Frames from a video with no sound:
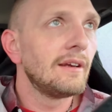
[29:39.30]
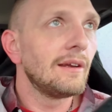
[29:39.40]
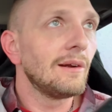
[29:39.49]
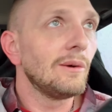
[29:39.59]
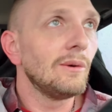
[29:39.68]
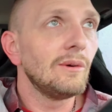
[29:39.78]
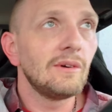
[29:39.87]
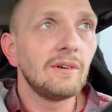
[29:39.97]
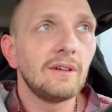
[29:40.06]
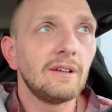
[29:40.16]
you know,
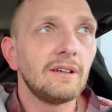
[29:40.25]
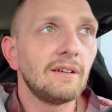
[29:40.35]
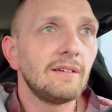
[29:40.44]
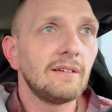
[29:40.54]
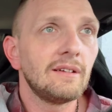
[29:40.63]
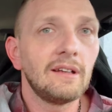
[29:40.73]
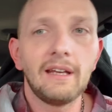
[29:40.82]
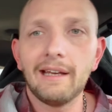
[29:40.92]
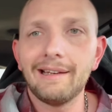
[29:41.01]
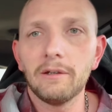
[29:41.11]

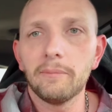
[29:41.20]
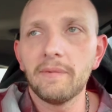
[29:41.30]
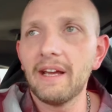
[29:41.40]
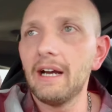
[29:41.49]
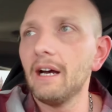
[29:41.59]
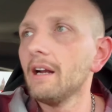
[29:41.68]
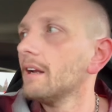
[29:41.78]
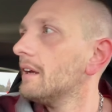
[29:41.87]
can't help that.